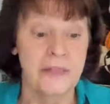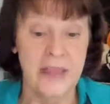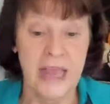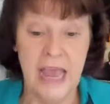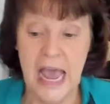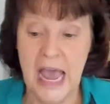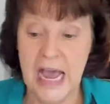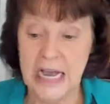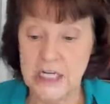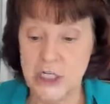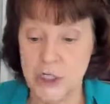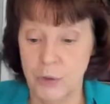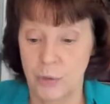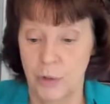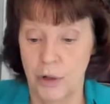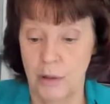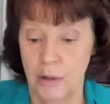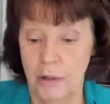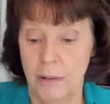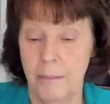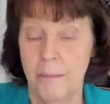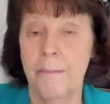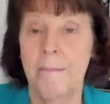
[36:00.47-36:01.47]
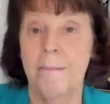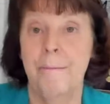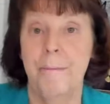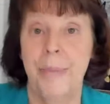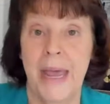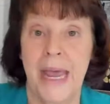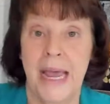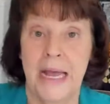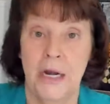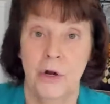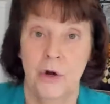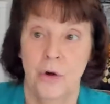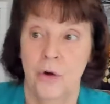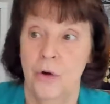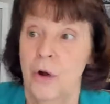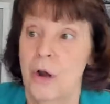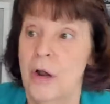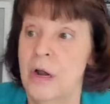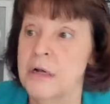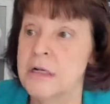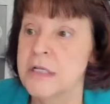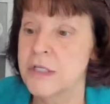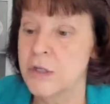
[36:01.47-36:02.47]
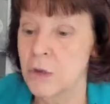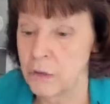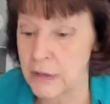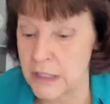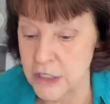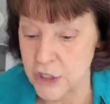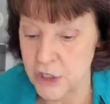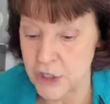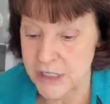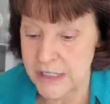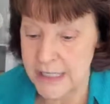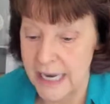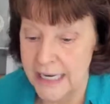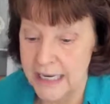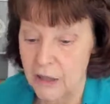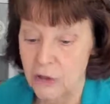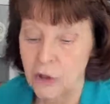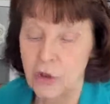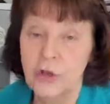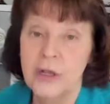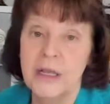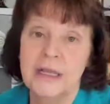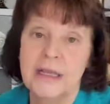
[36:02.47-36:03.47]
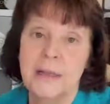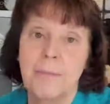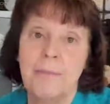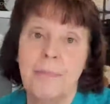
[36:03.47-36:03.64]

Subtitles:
the actual banner. So let's just kind of look at the